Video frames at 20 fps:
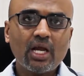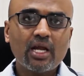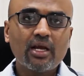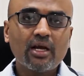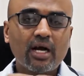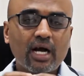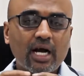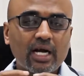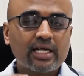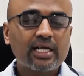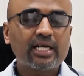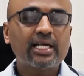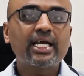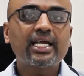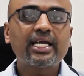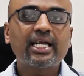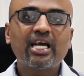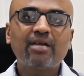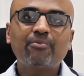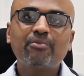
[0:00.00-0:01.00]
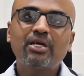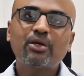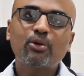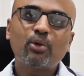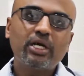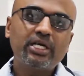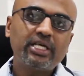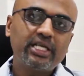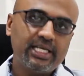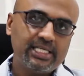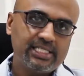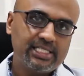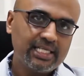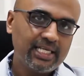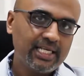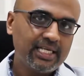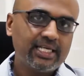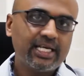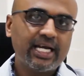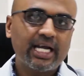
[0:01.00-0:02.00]
a heart attack can be quite
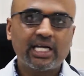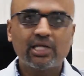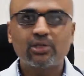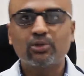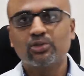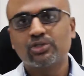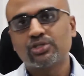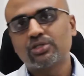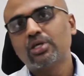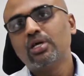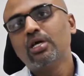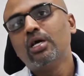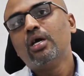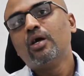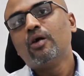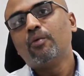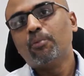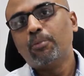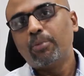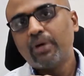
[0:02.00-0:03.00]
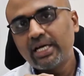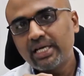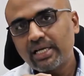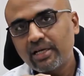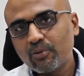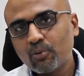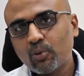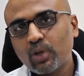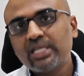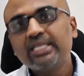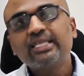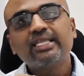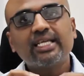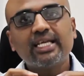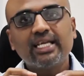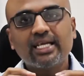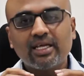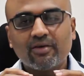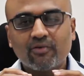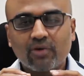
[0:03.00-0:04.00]
easily diagnosed. But one
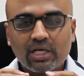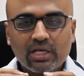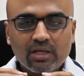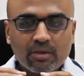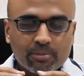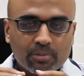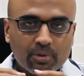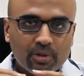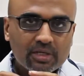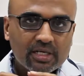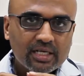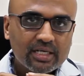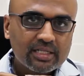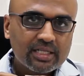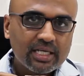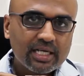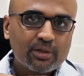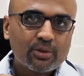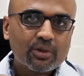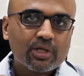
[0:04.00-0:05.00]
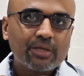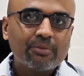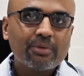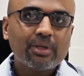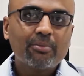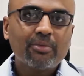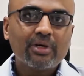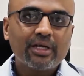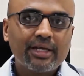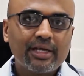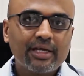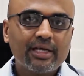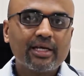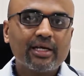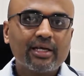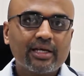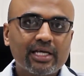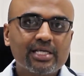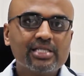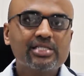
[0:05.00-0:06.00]
important thing to remember
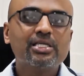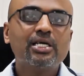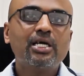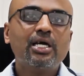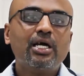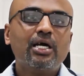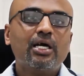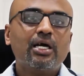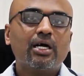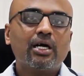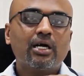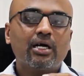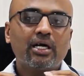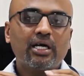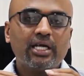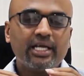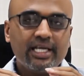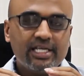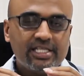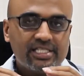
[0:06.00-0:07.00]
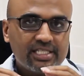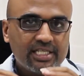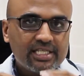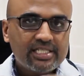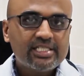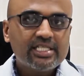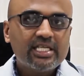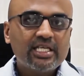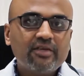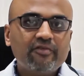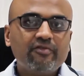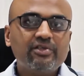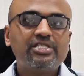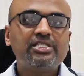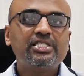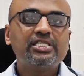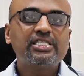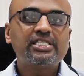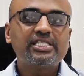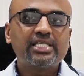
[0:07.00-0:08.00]
here is ECG
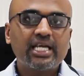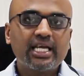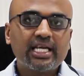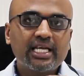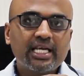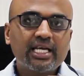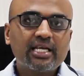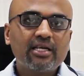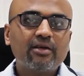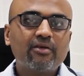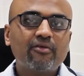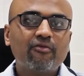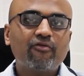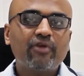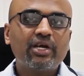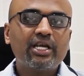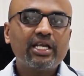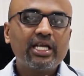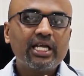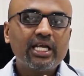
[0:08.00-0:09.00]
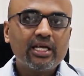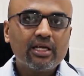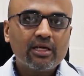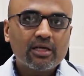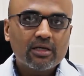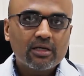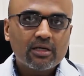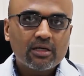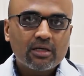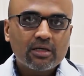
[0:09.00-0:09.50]
which is taken very